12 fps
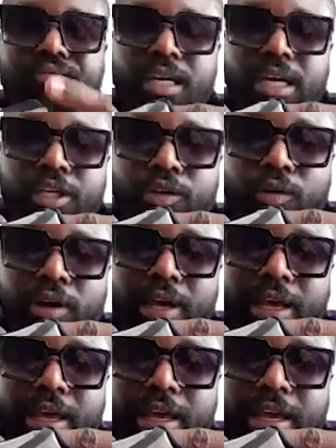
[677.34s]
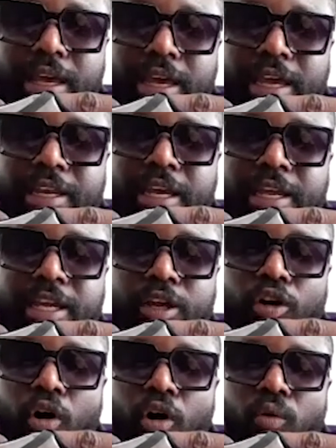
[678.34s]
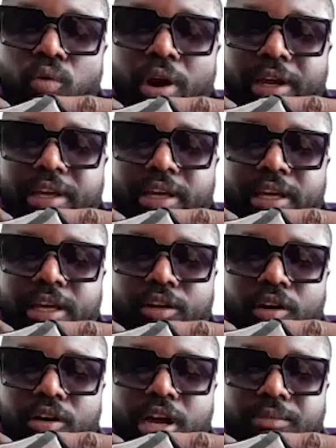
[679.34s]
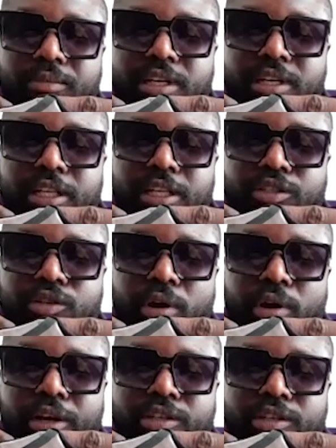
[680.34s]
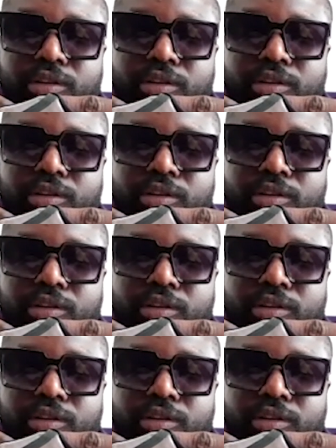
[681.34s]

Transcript: You know, it can all work. It can all come together to work. So